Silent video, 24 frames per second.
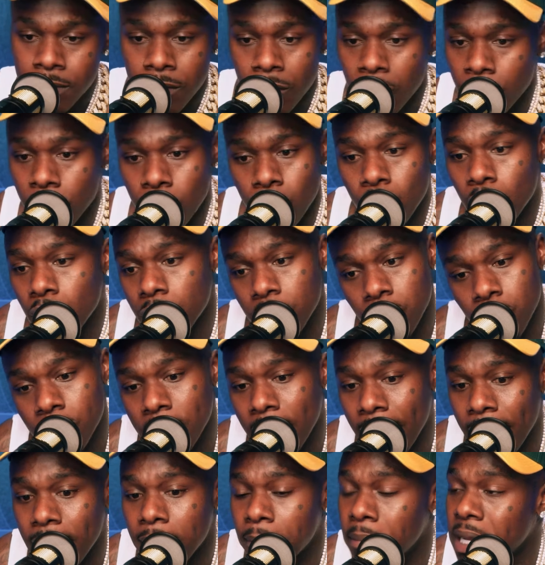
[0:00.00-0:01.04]
you
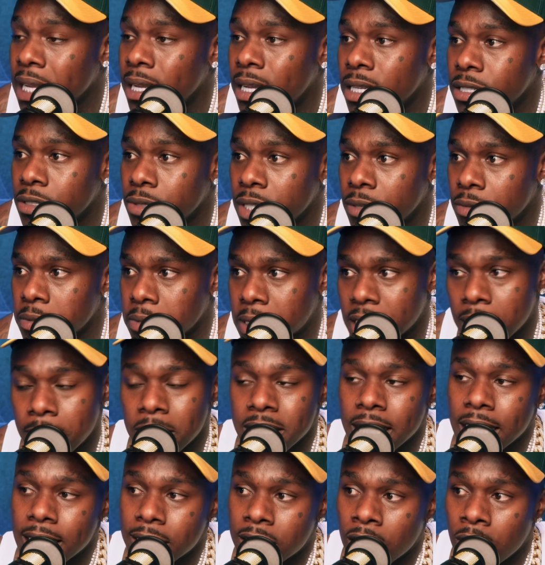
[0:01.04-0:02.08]
can hate me. You get what I'm saying?
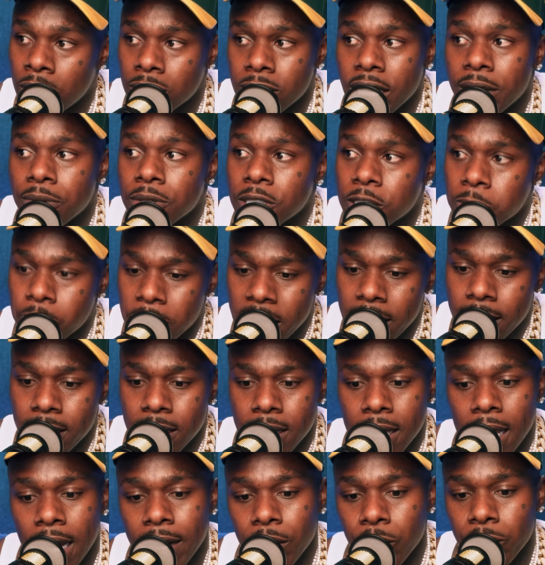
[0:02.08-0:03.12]
But they don't. They respect
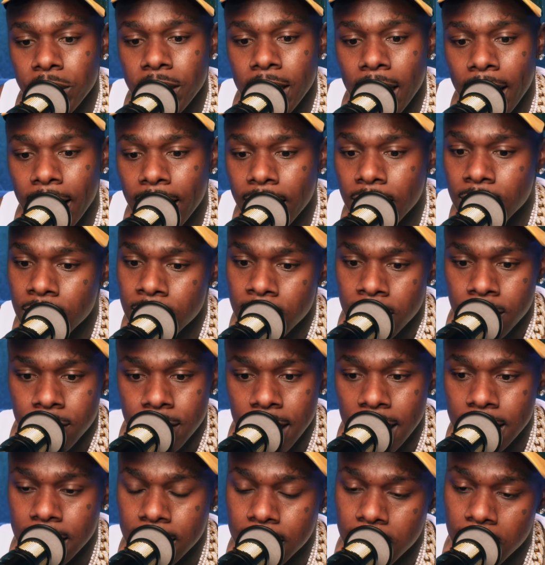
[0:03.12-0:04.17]
it. Like we ain't.
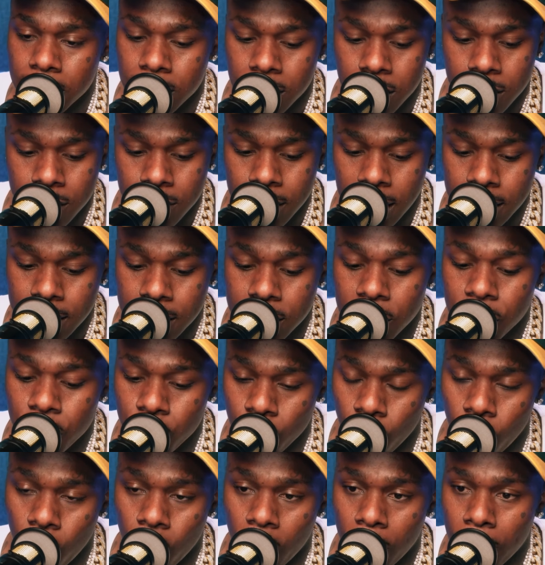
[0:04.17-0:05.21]
That's the
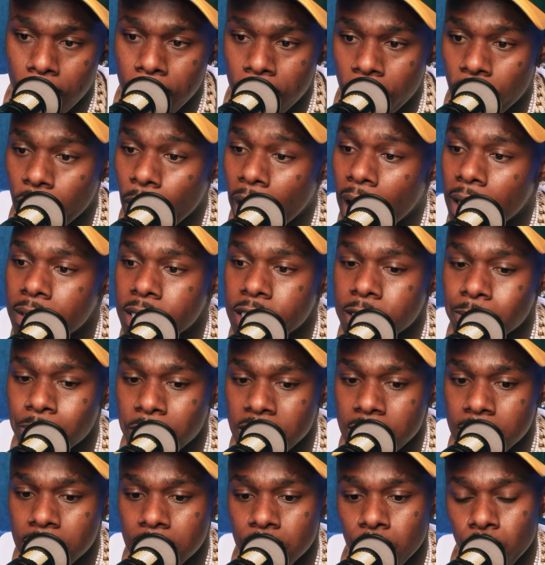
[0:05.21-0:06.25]
norm around this
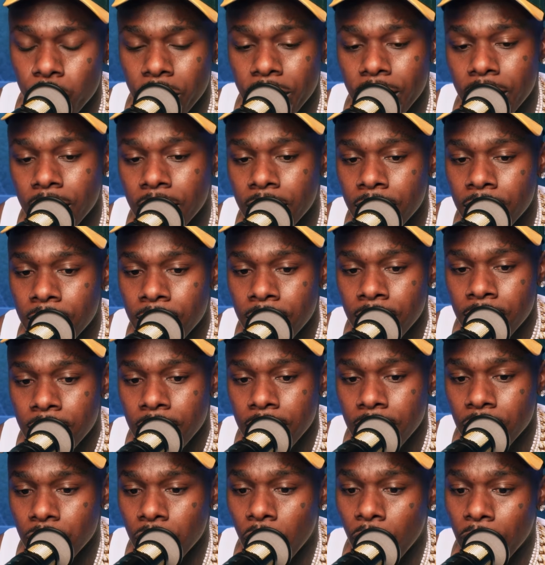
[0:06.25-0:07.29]
bitch to where,
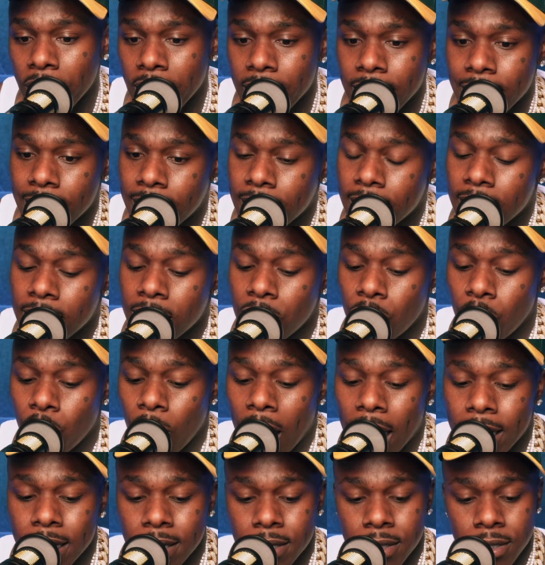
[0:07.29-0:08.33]
you know, any kid who
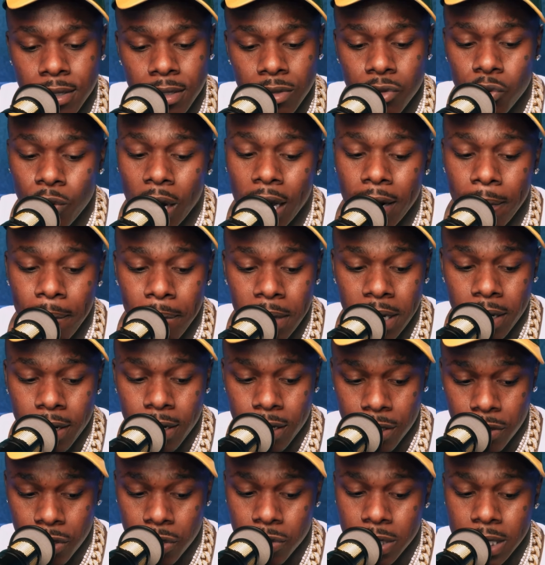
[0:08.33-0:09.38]
I done been
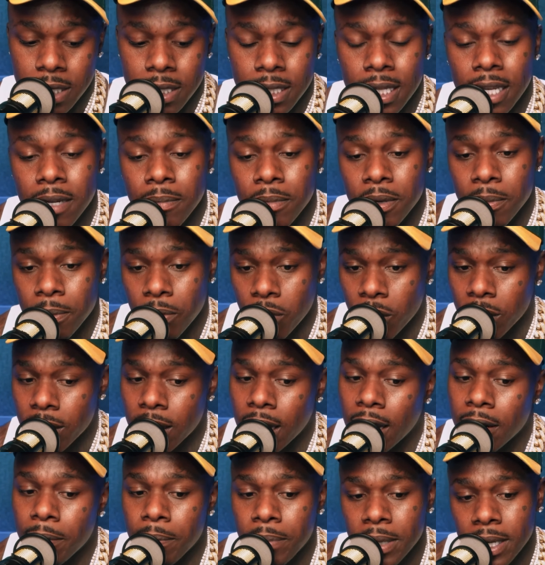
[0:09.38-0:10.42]
there, you know, since they done been born
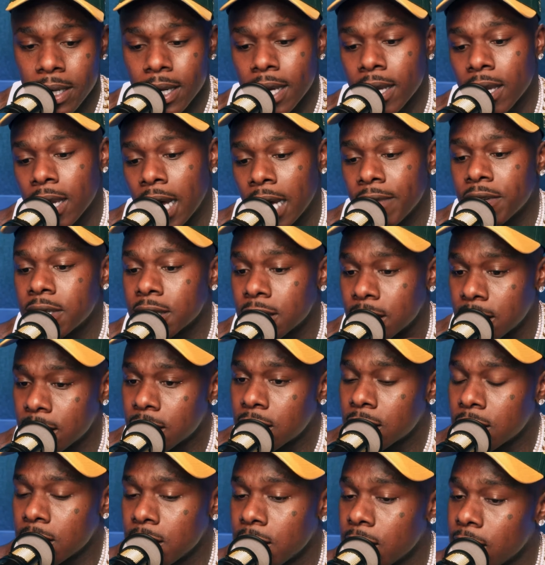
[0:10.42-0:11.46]
and I done been in their life
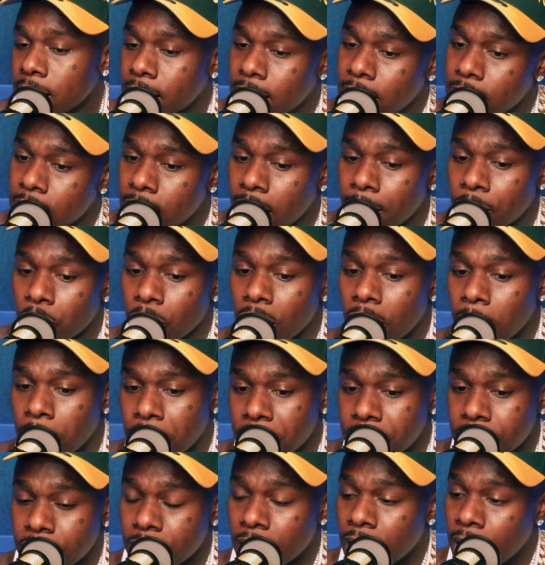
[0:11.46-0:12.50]
consistently. Any kid that I'm around,
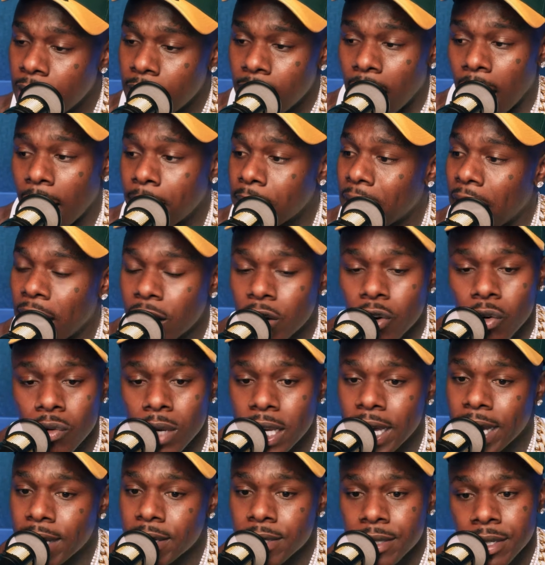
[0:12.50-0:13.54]
period. I'm not gonna
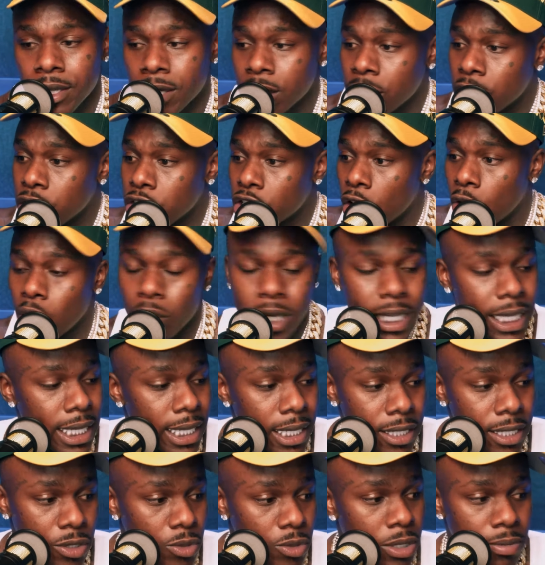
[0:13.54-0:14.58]
let your
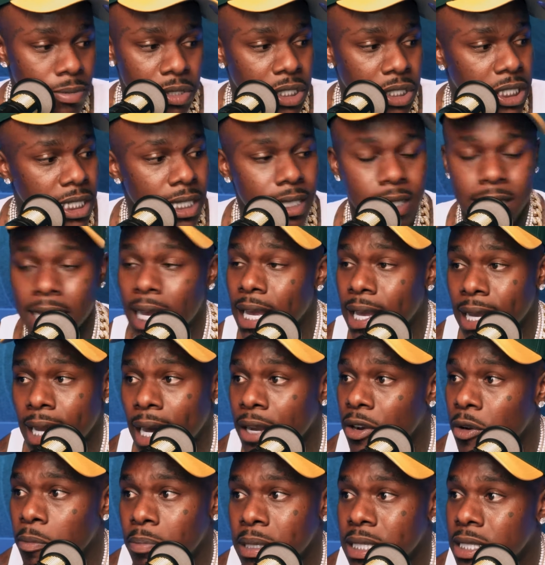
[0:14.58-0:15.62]
kid do some shit they ain't
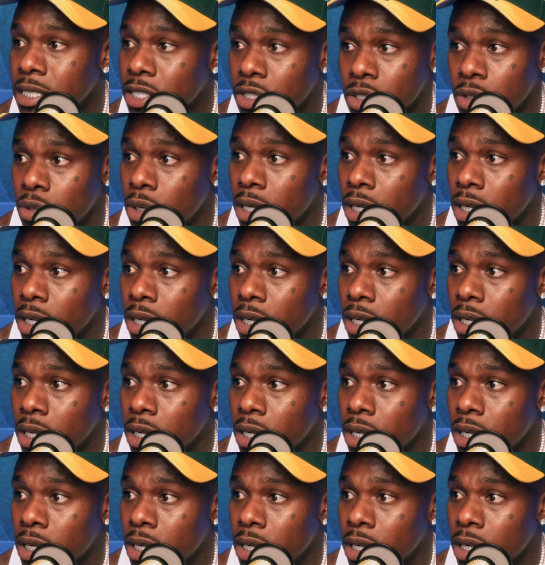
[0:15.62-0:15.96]
got no business doing.